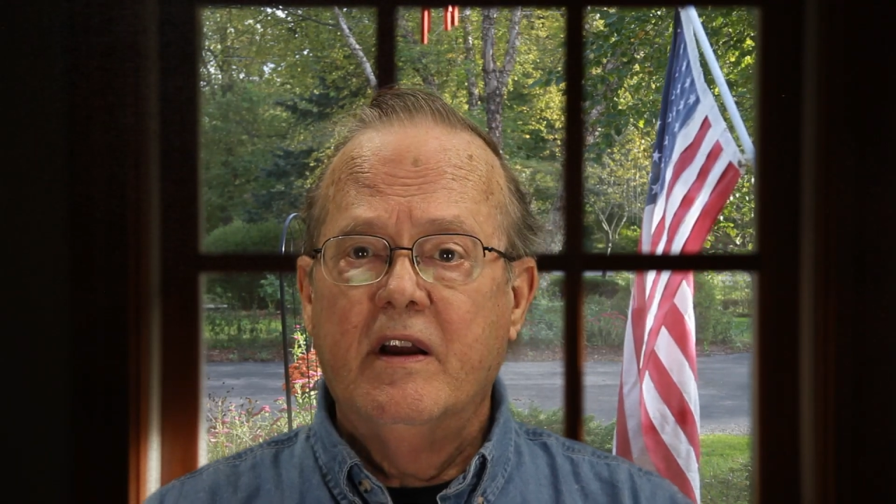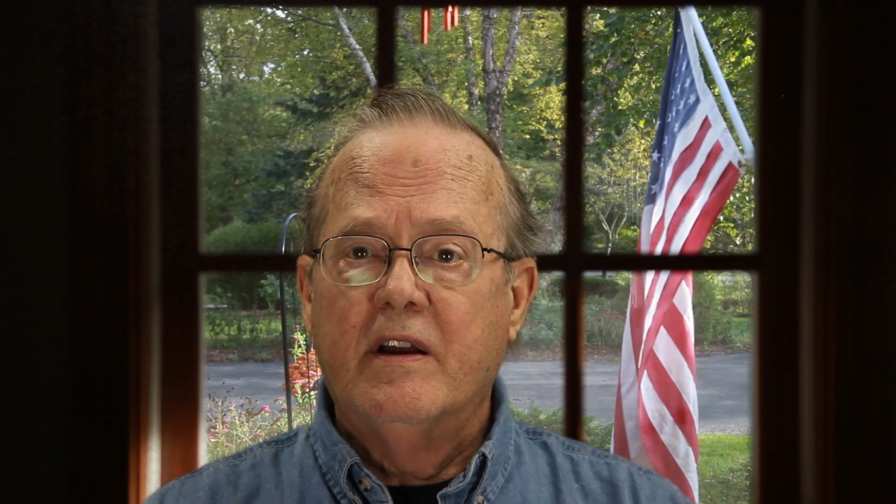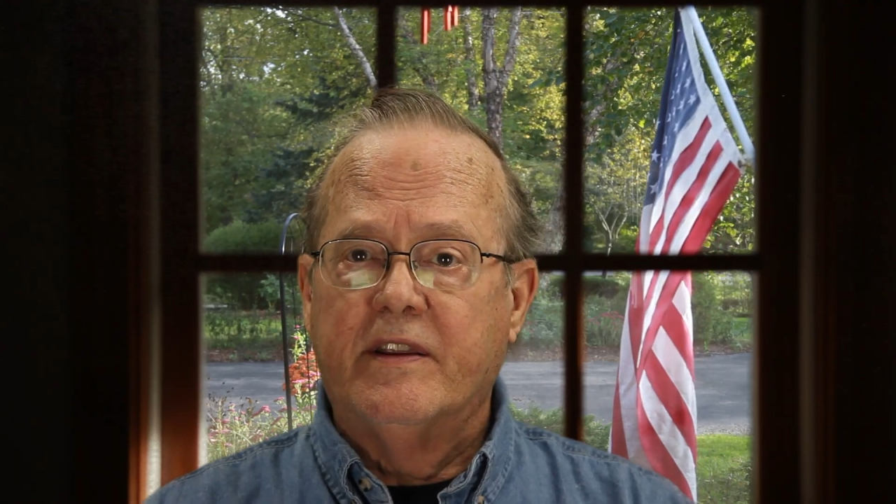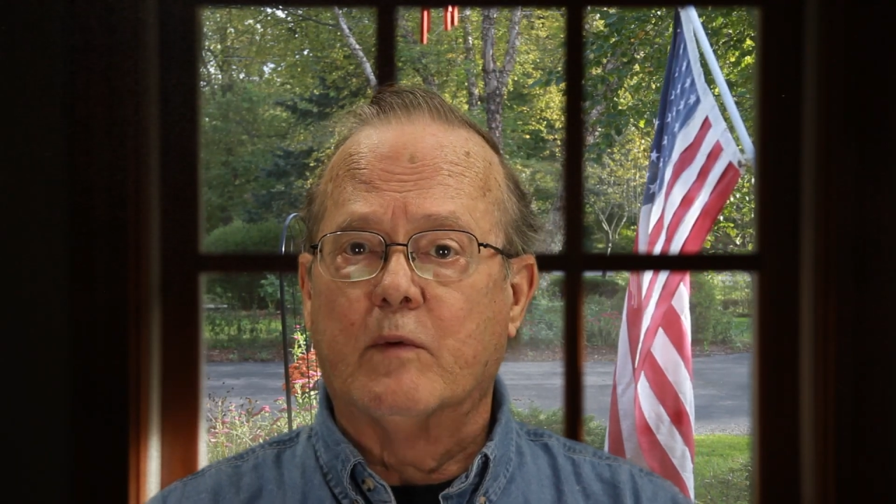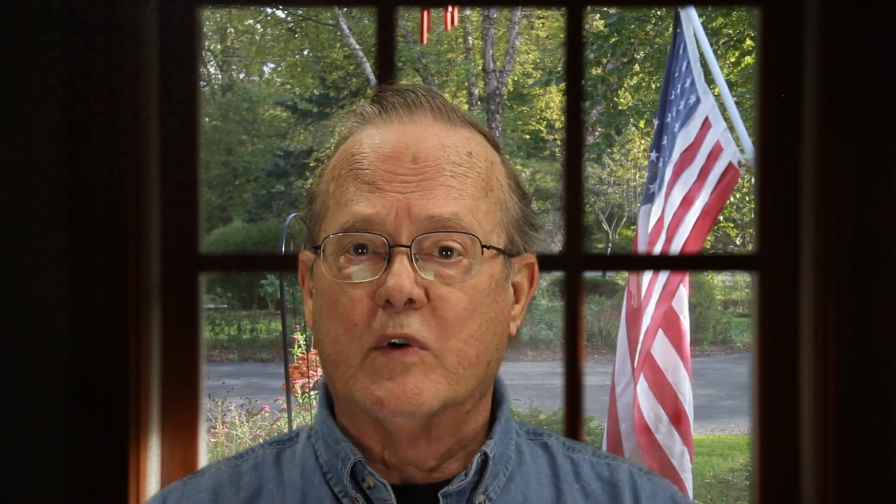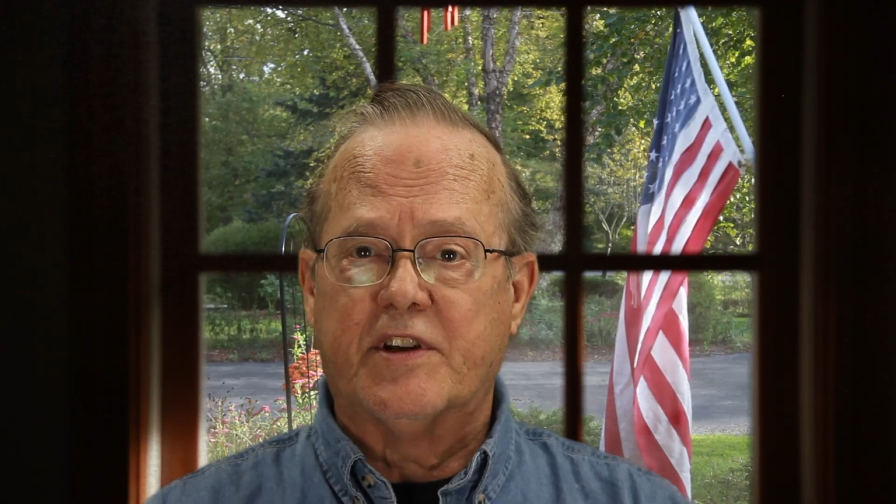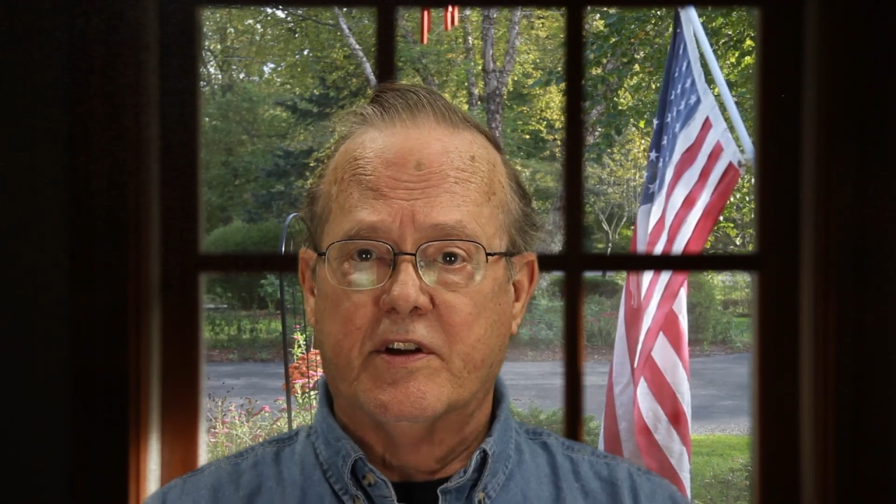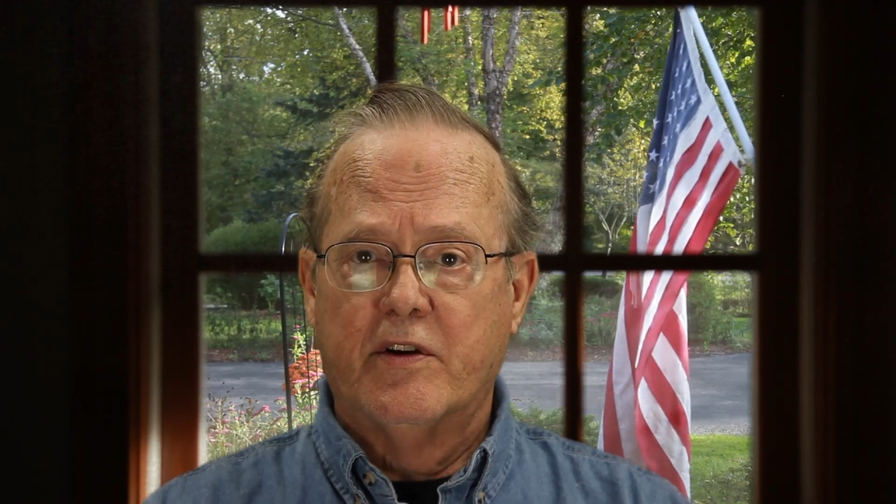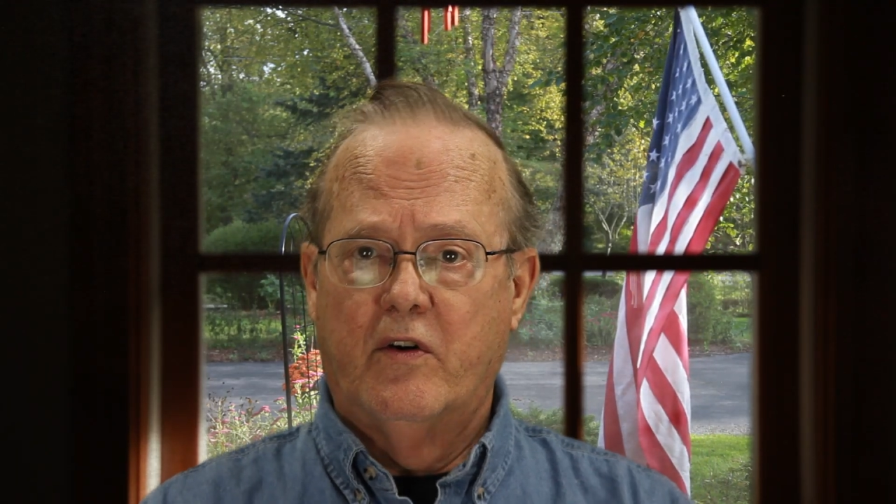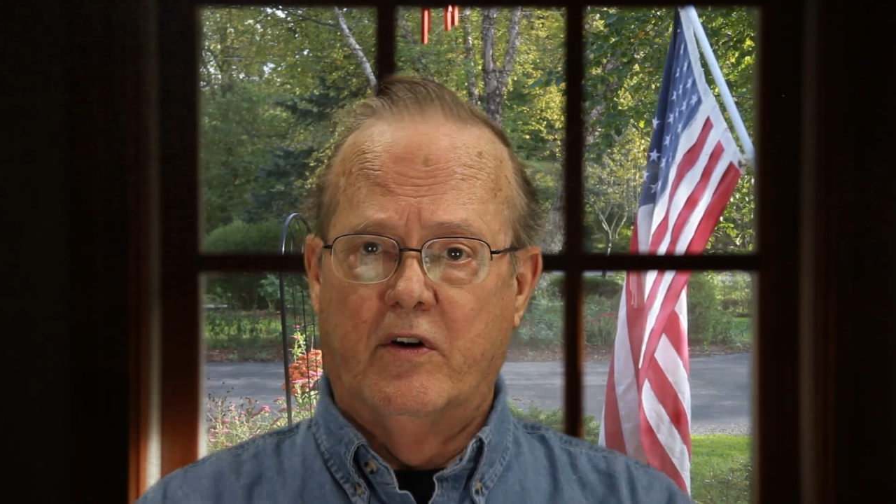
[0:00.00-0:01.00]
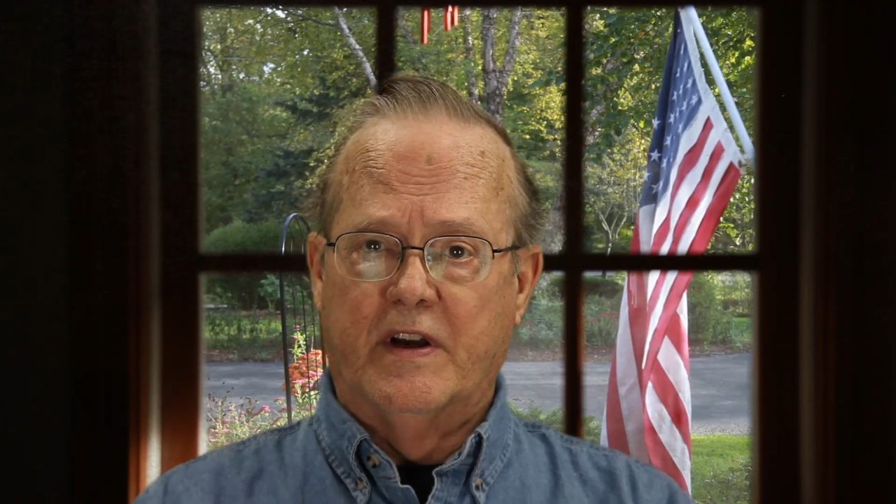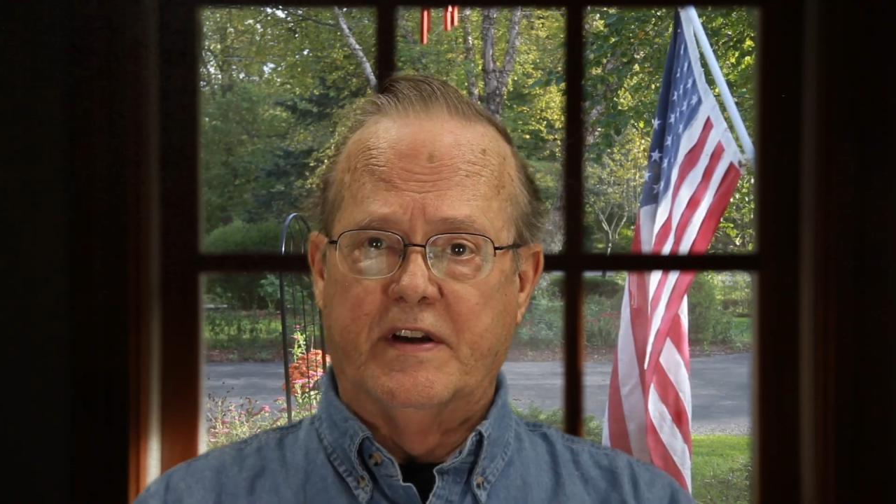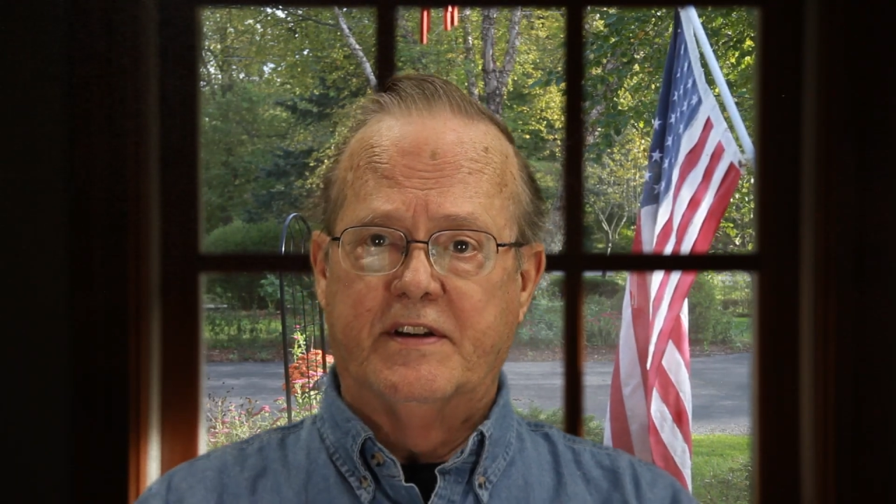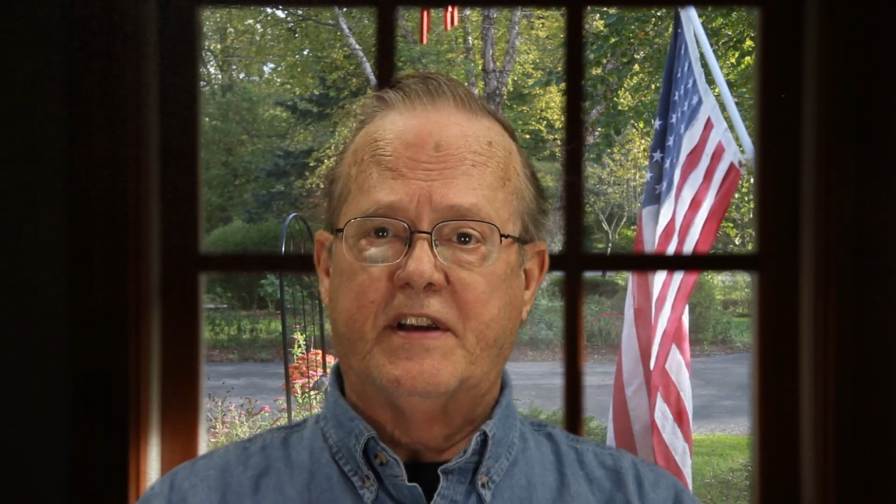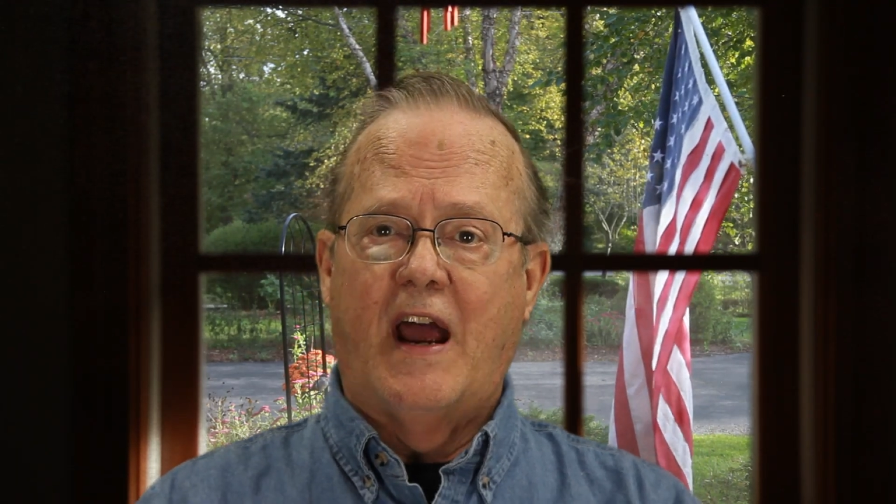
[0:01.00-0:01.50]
there was a noise